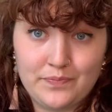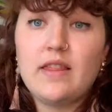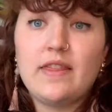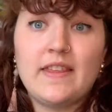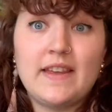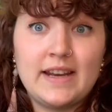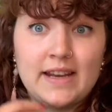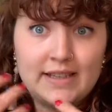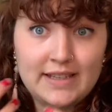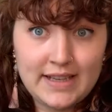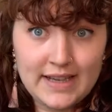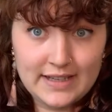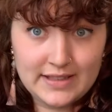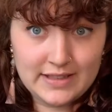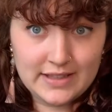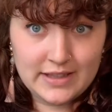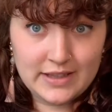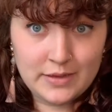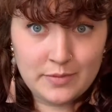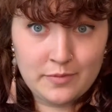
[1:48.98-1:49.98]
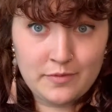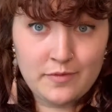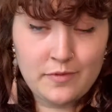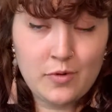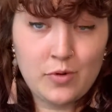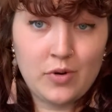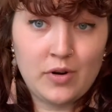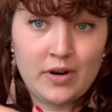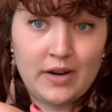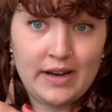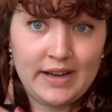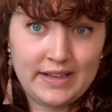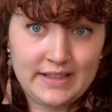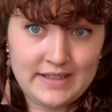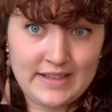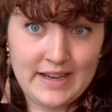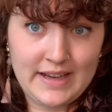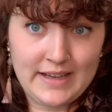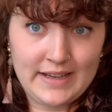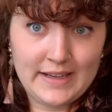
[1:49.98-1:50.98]
Then I tested them for
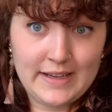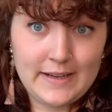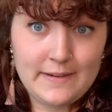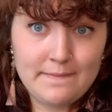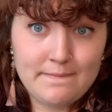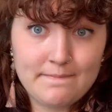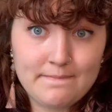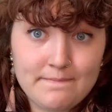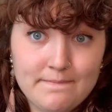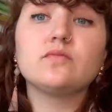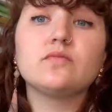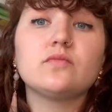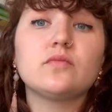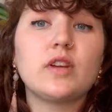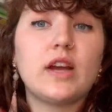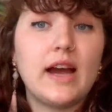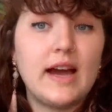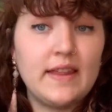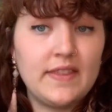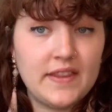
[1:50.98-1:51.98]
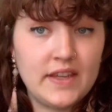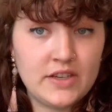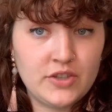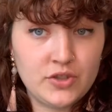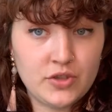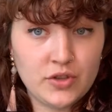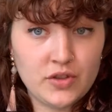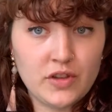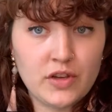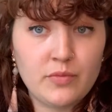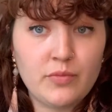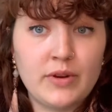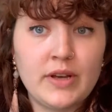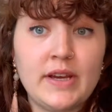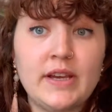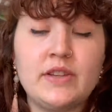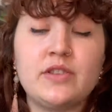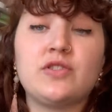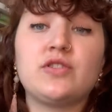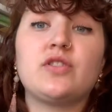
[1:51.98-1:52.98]
anxiety and then took their
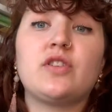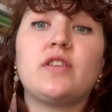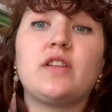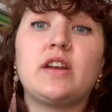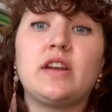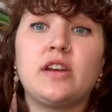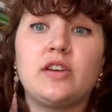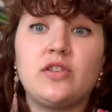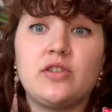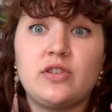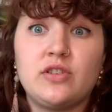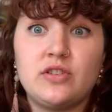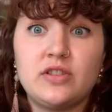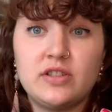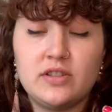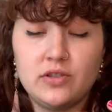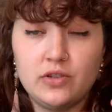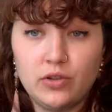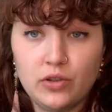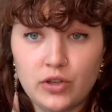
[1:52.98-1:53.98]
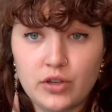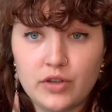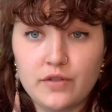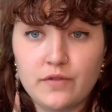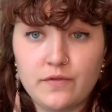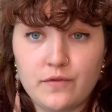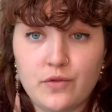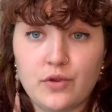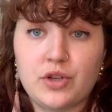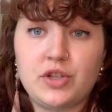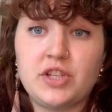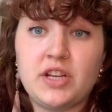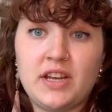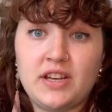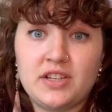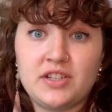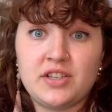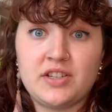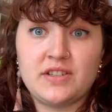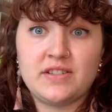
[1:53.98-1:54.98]
brains so that I could look for
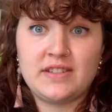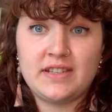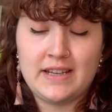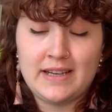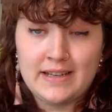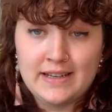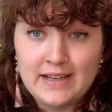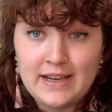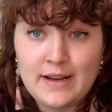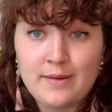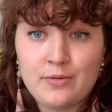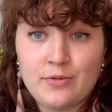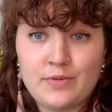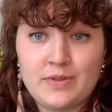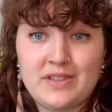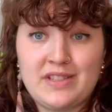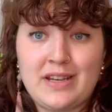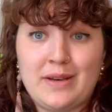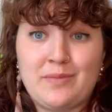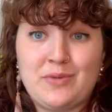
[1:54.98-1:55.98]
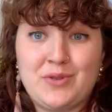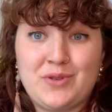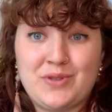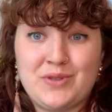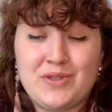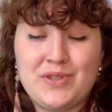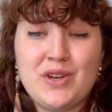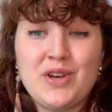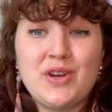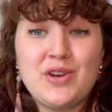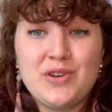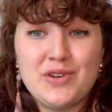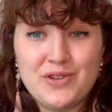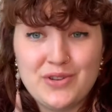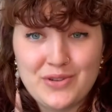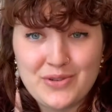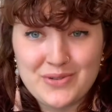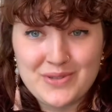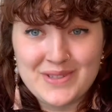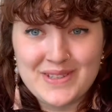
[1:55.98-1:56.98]
changes in GABA receptors
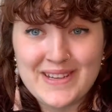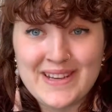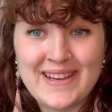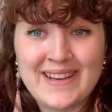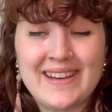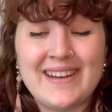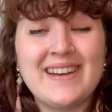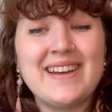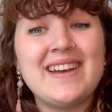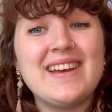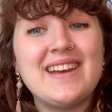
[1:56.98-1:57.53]
using